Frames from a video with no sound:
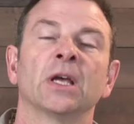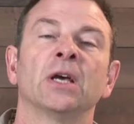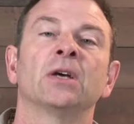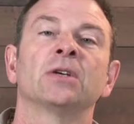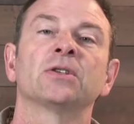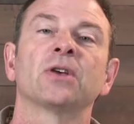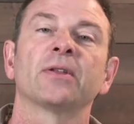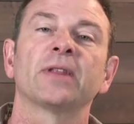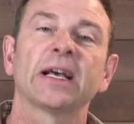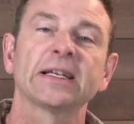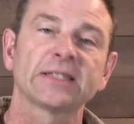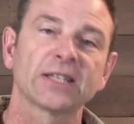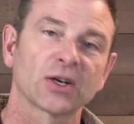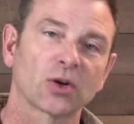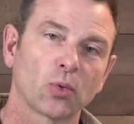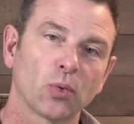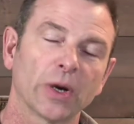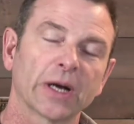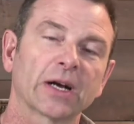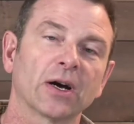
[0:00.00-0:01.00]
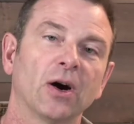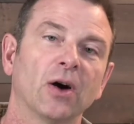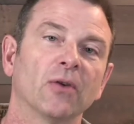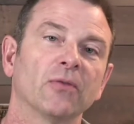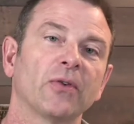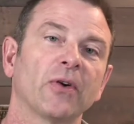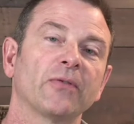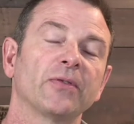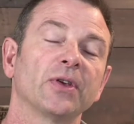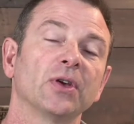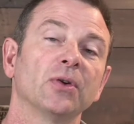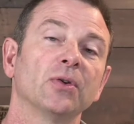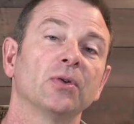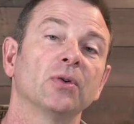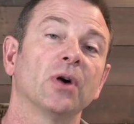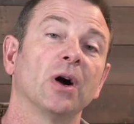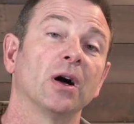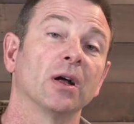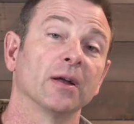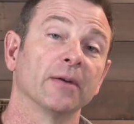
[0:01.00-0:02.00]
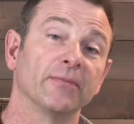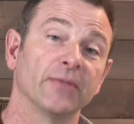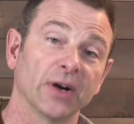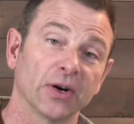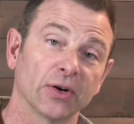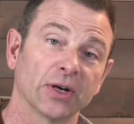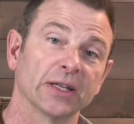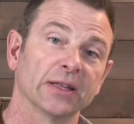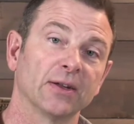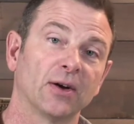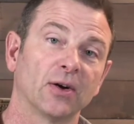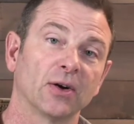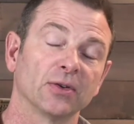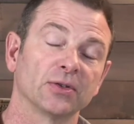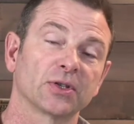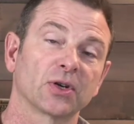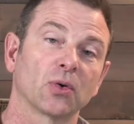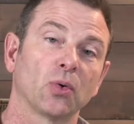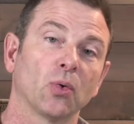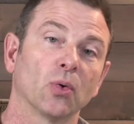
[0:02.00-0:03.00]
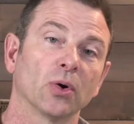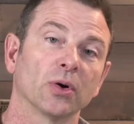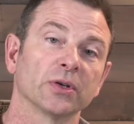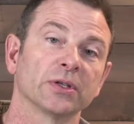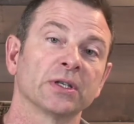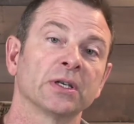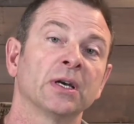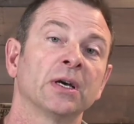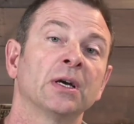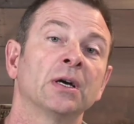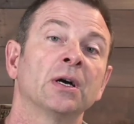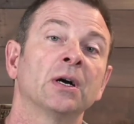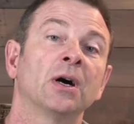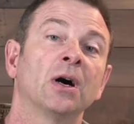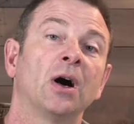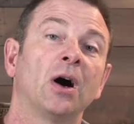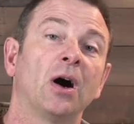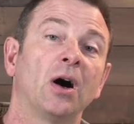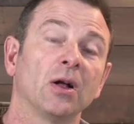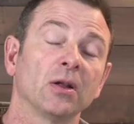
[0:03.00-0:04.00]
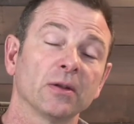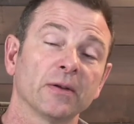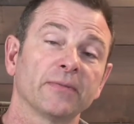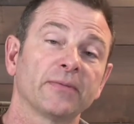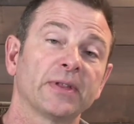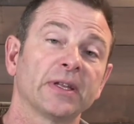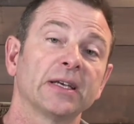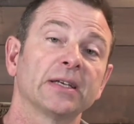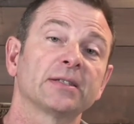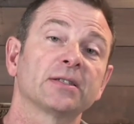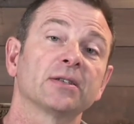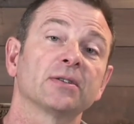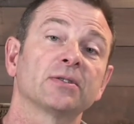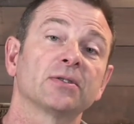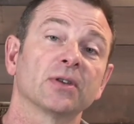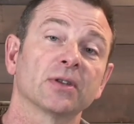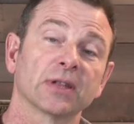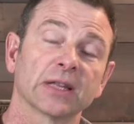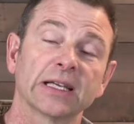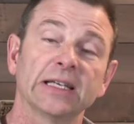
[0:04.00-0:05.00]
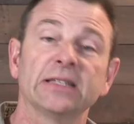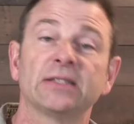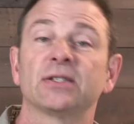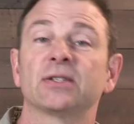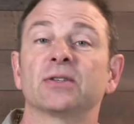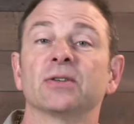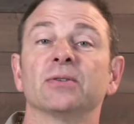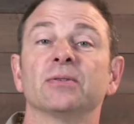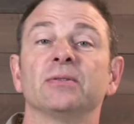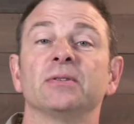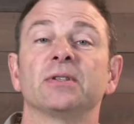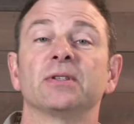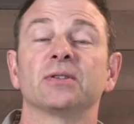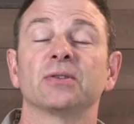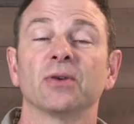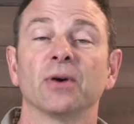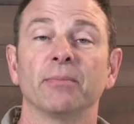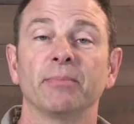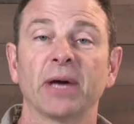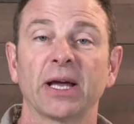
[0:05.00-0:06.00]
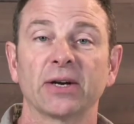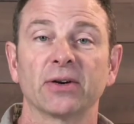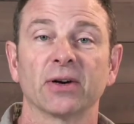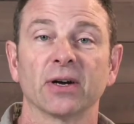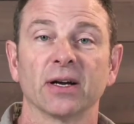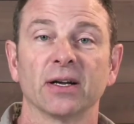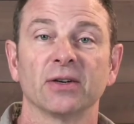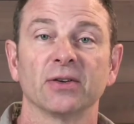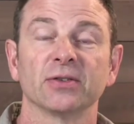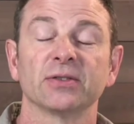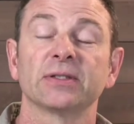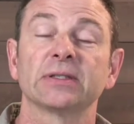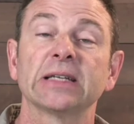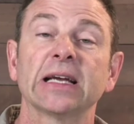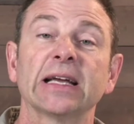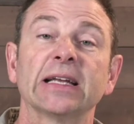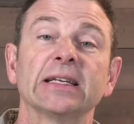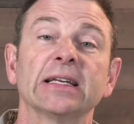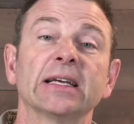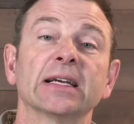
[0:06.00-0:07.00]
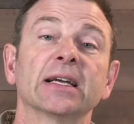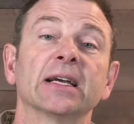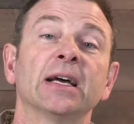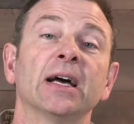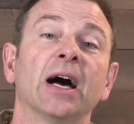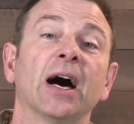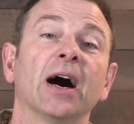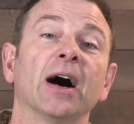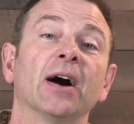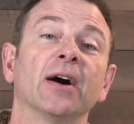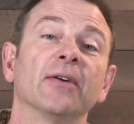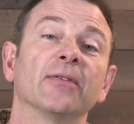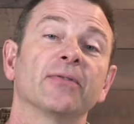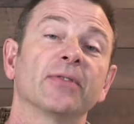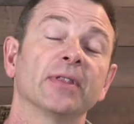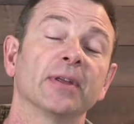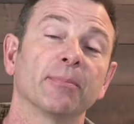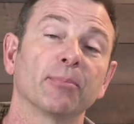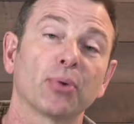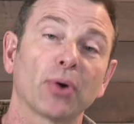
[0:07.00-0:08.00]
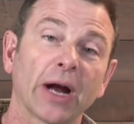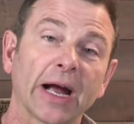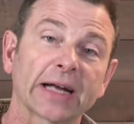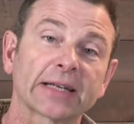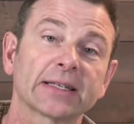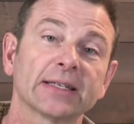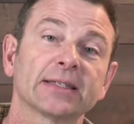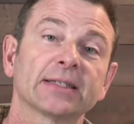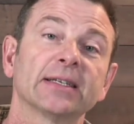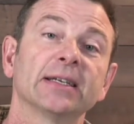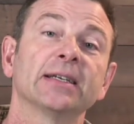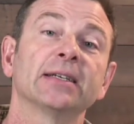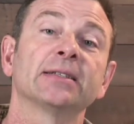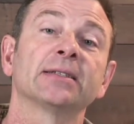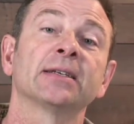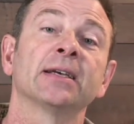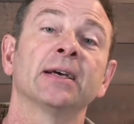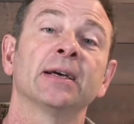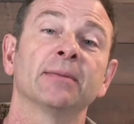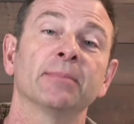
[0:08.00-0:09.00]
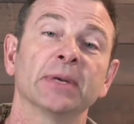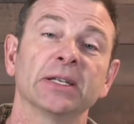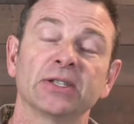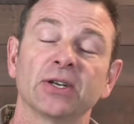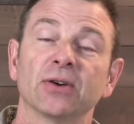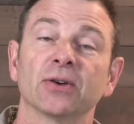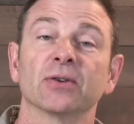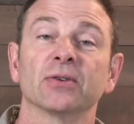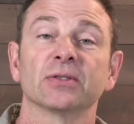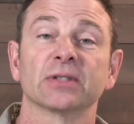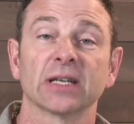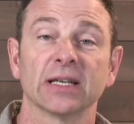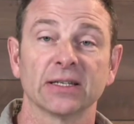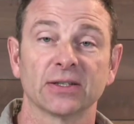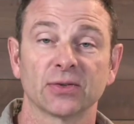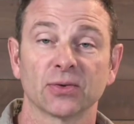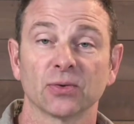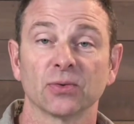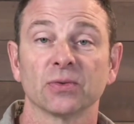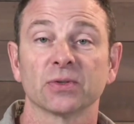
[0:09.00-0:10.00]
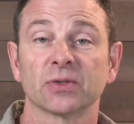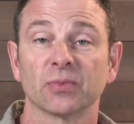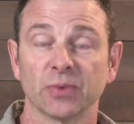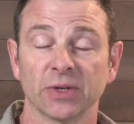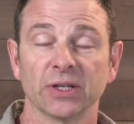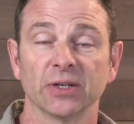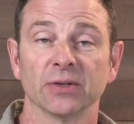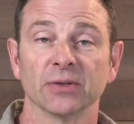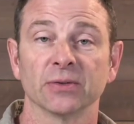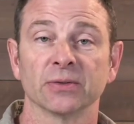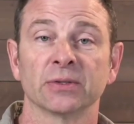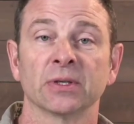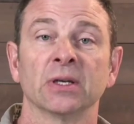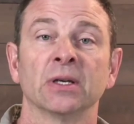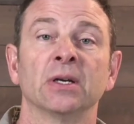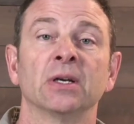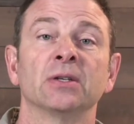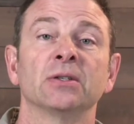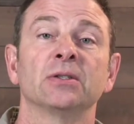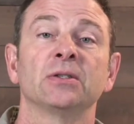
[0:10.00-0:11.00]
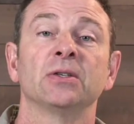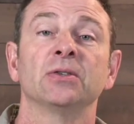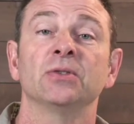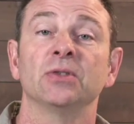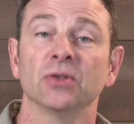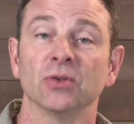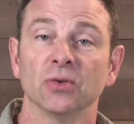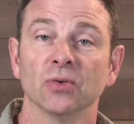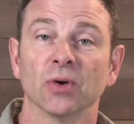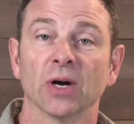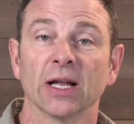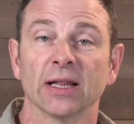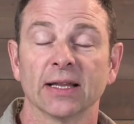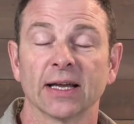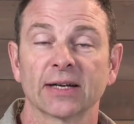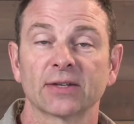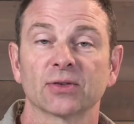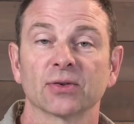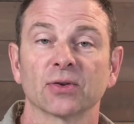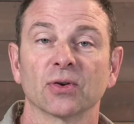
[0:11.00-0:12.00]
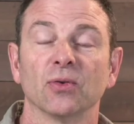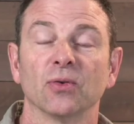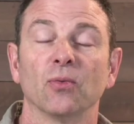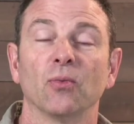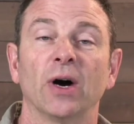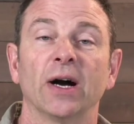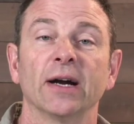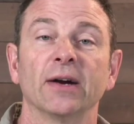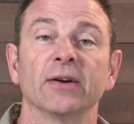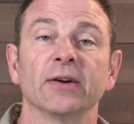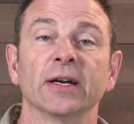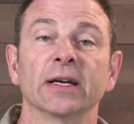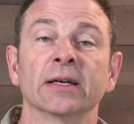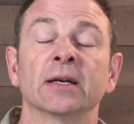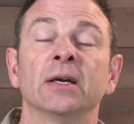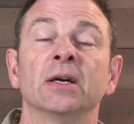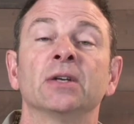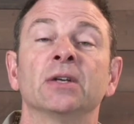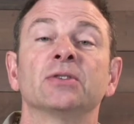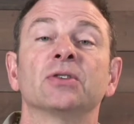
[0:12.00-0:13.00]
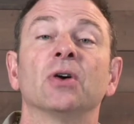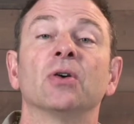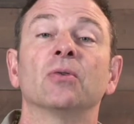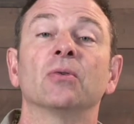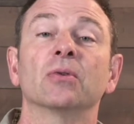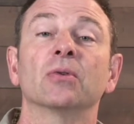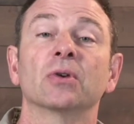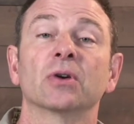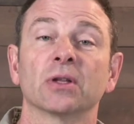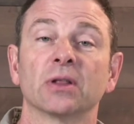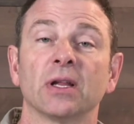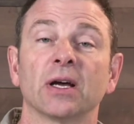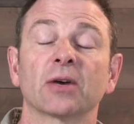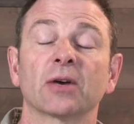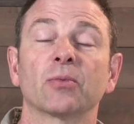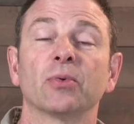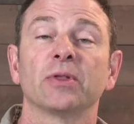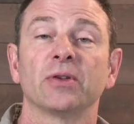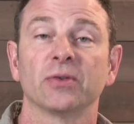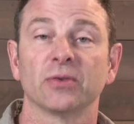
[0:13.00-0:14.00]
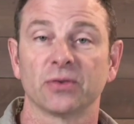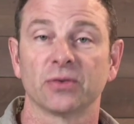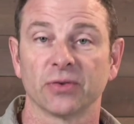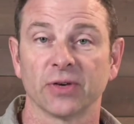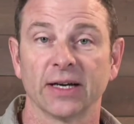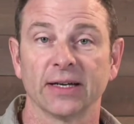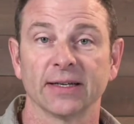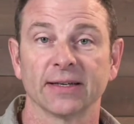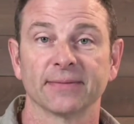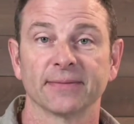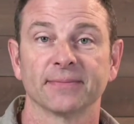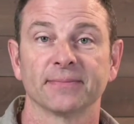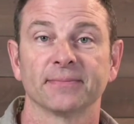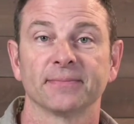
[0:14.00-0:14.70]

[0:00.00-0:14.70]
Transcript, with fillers: So that's a quick overview on a very large course. All of this should lead students to a better understanding of the practices, materials, and tools we use to do electrical wiring. So good luck with your training.